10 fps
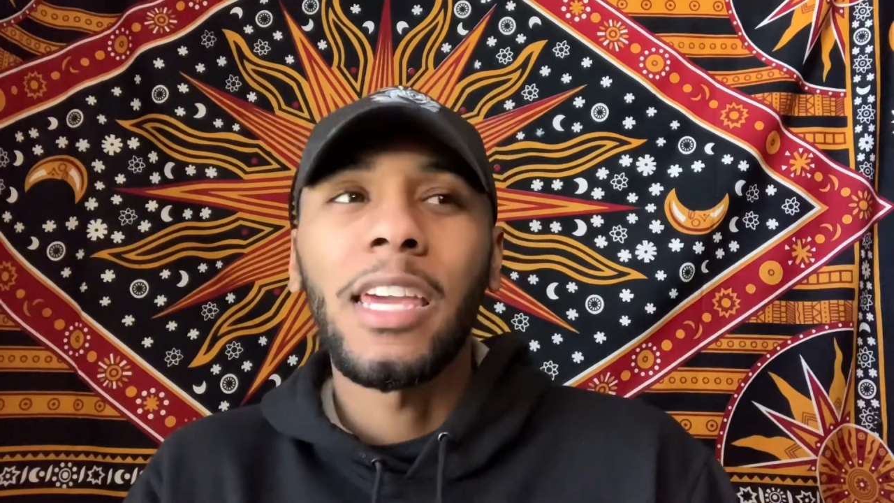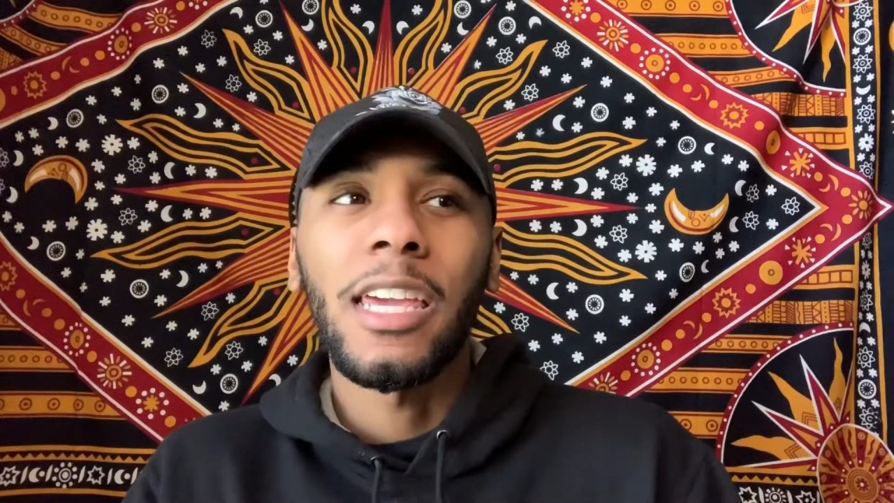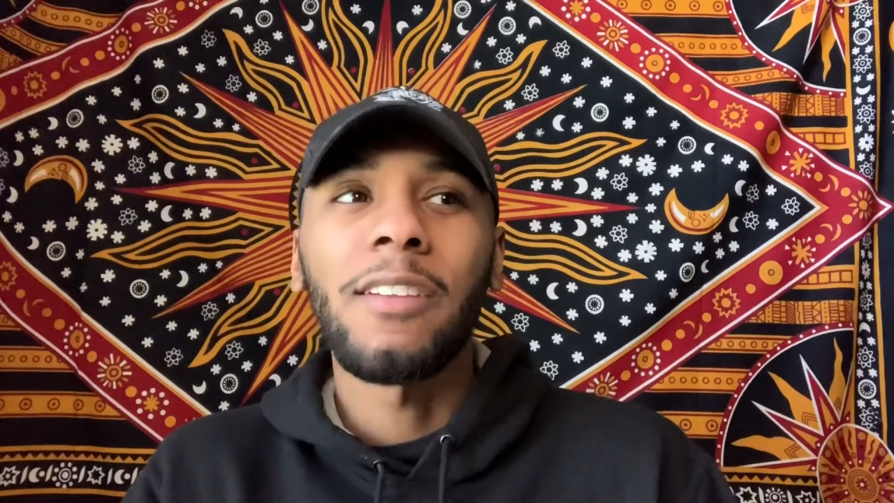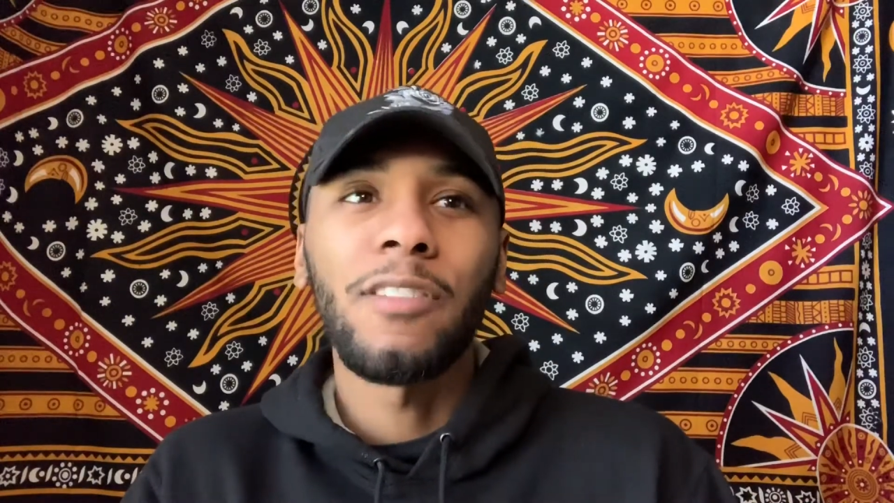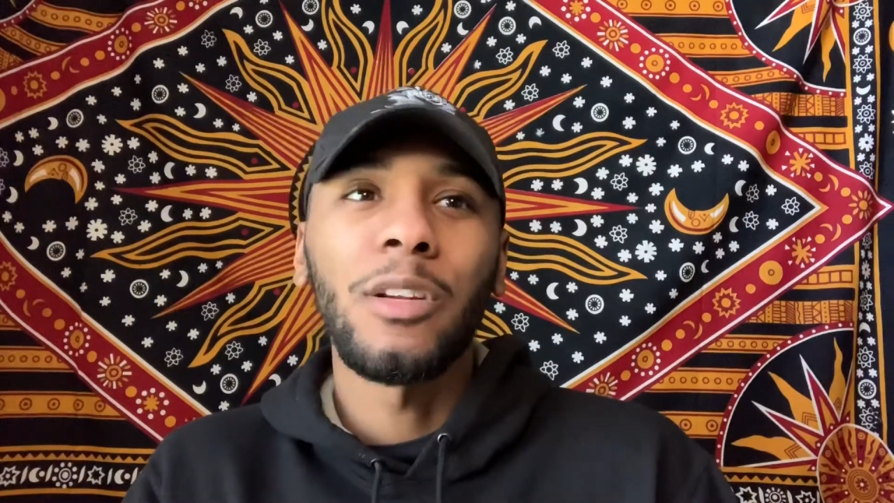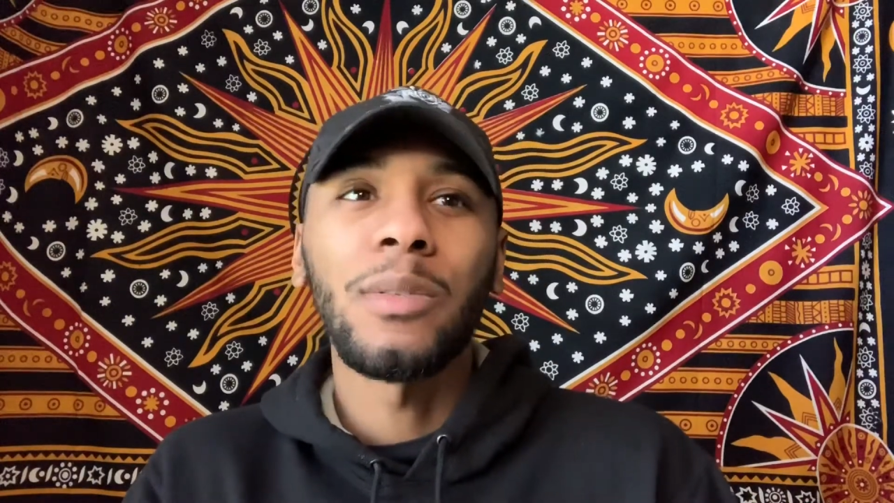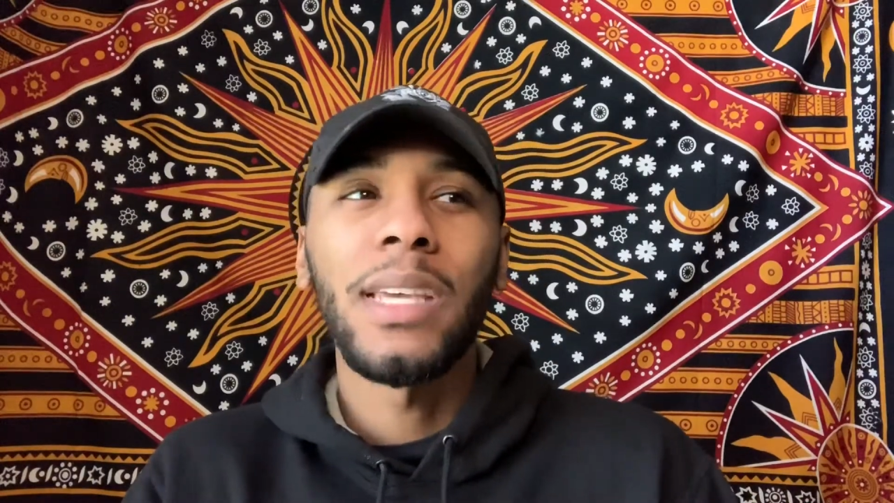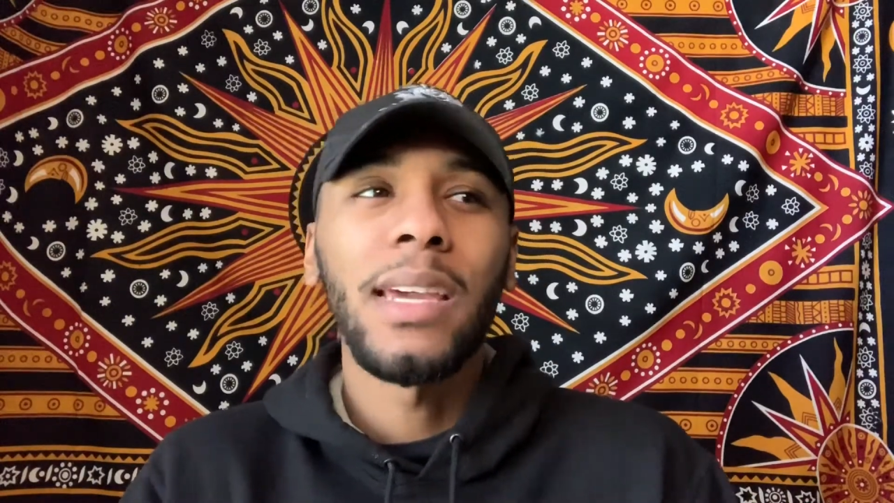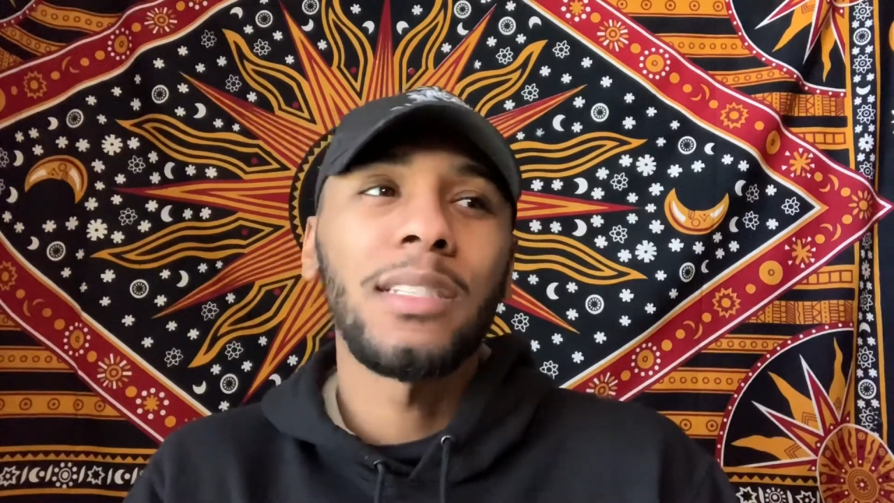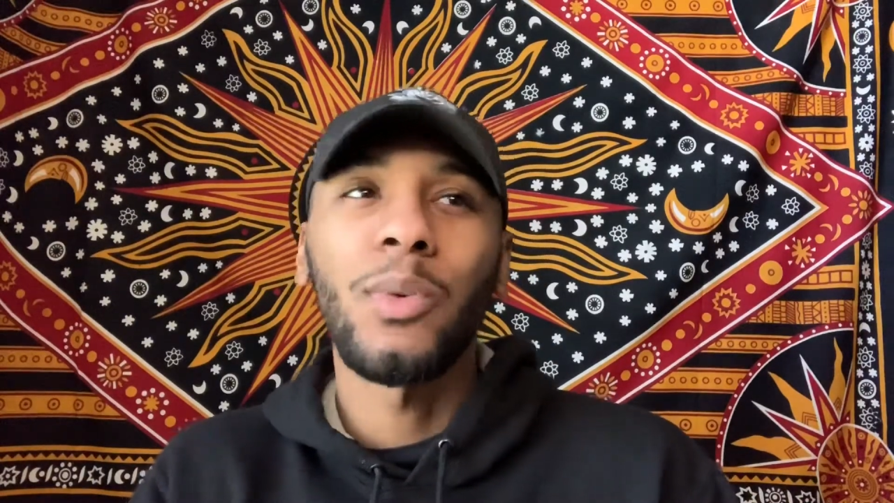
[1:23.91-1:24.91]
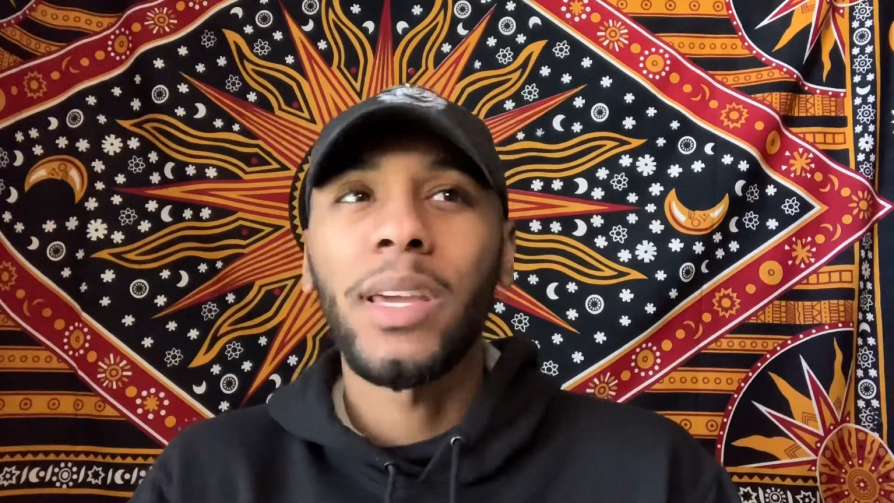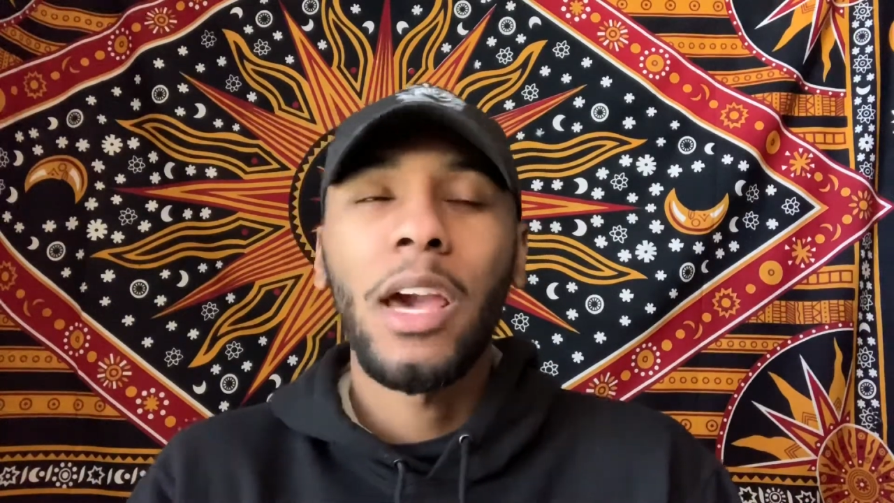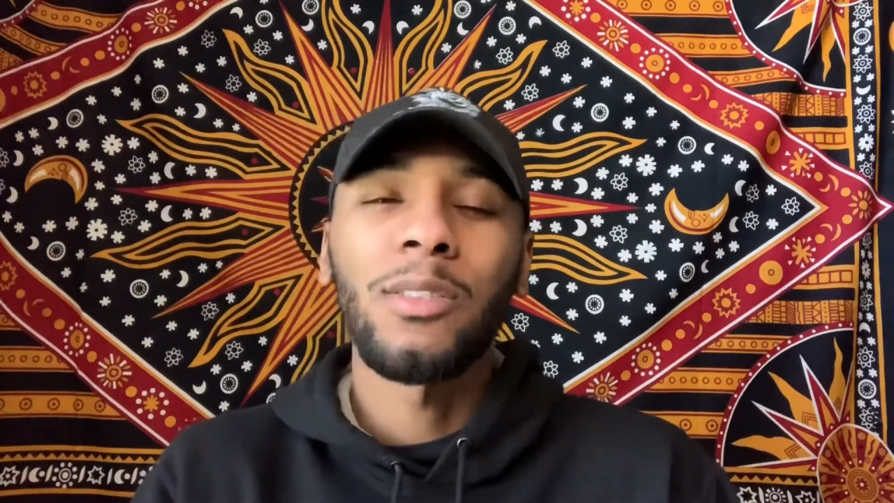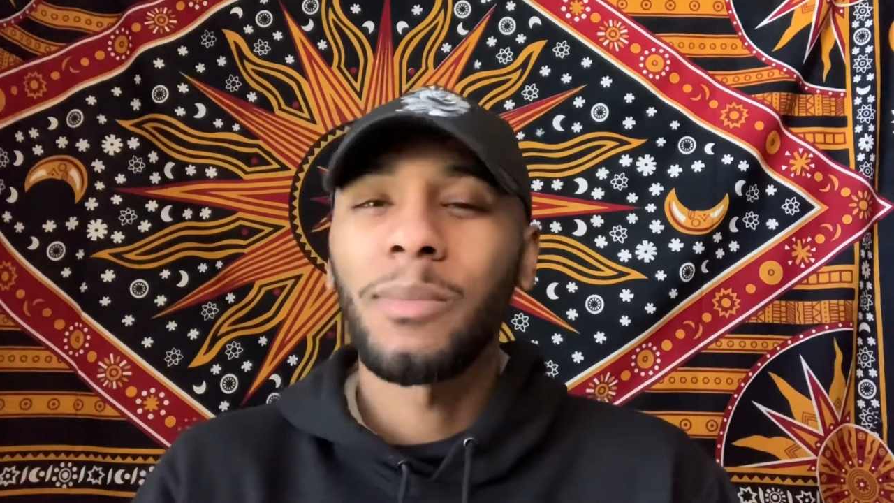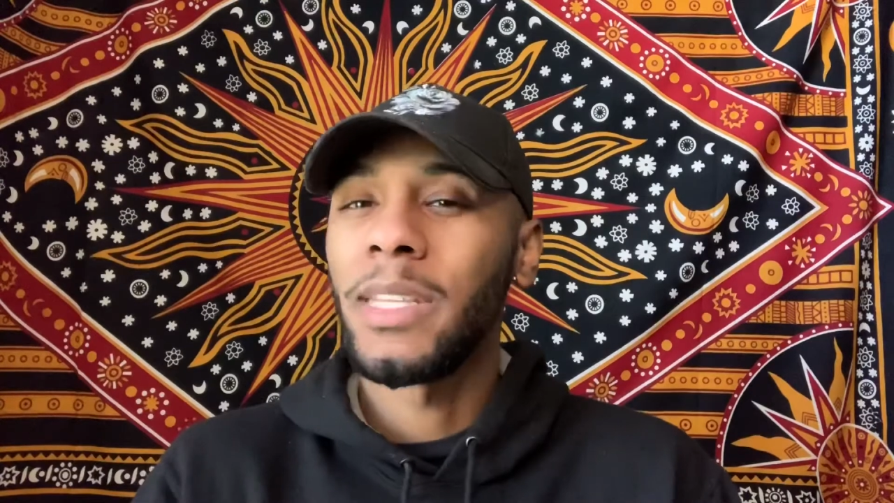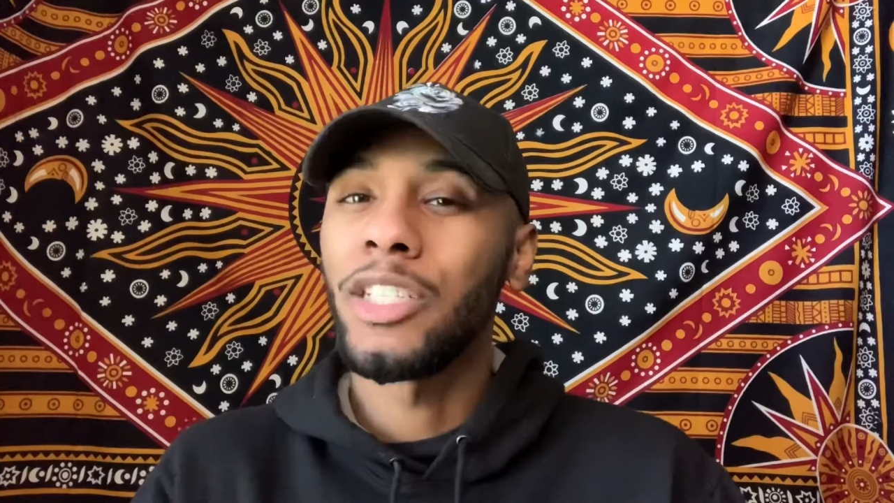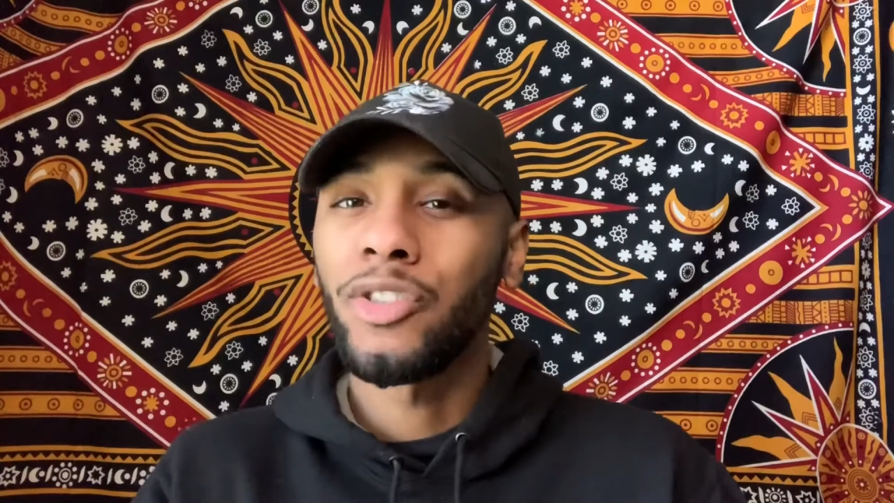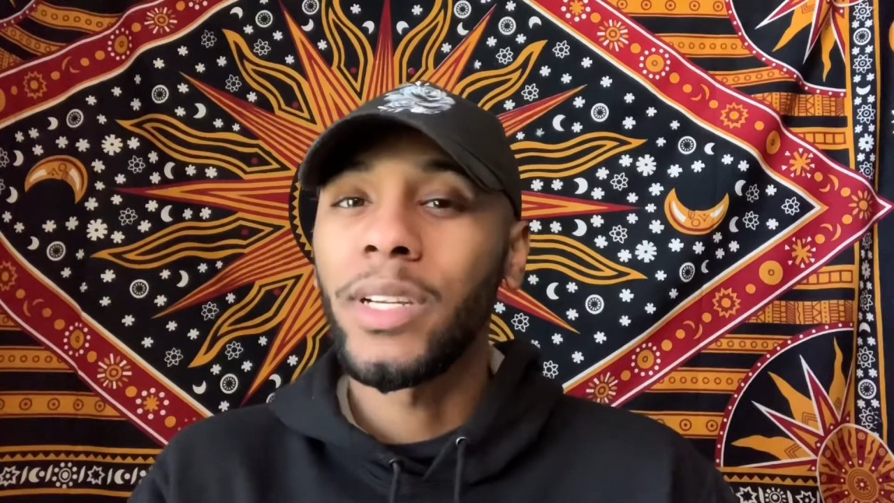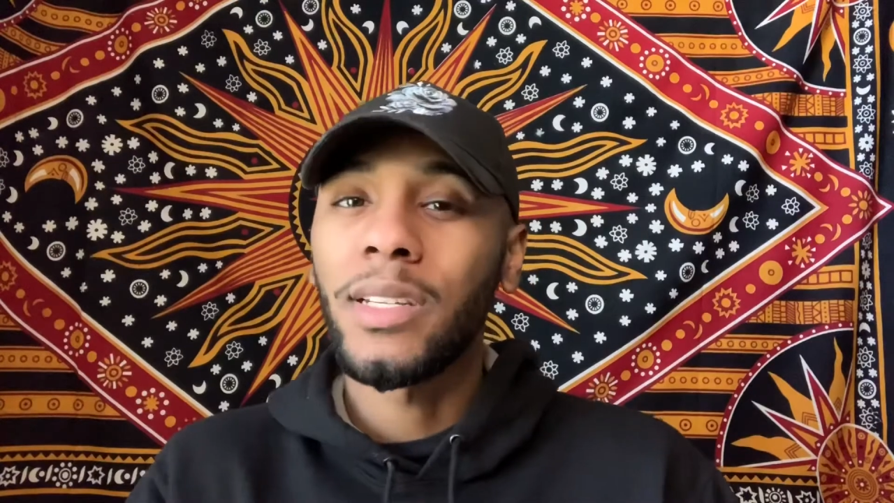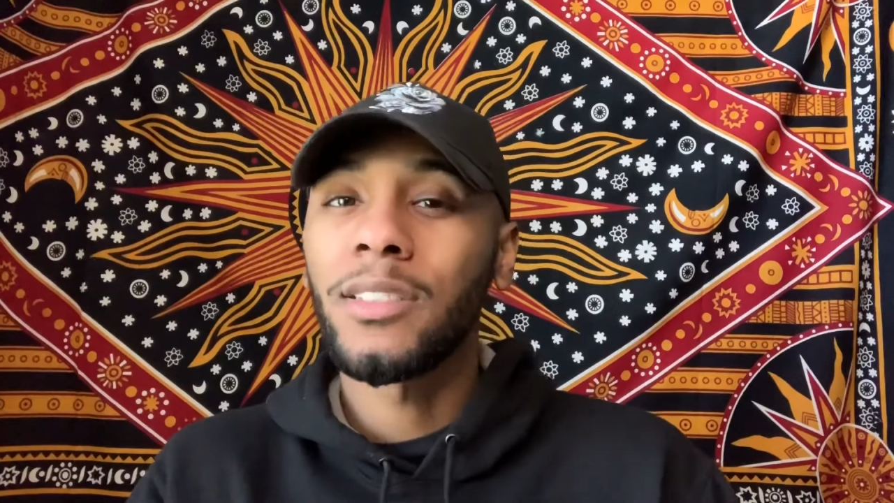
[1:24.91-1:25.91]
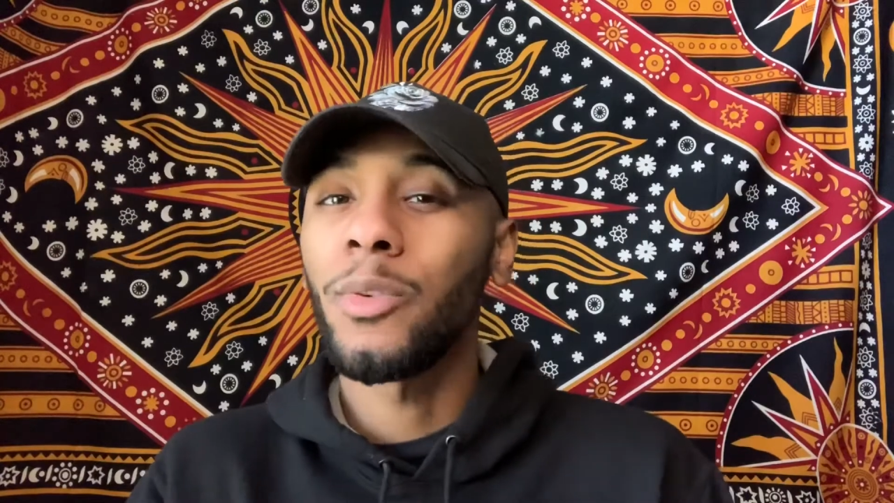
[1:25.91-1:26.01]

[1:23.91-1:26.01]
if you don't take into account some of these tricks.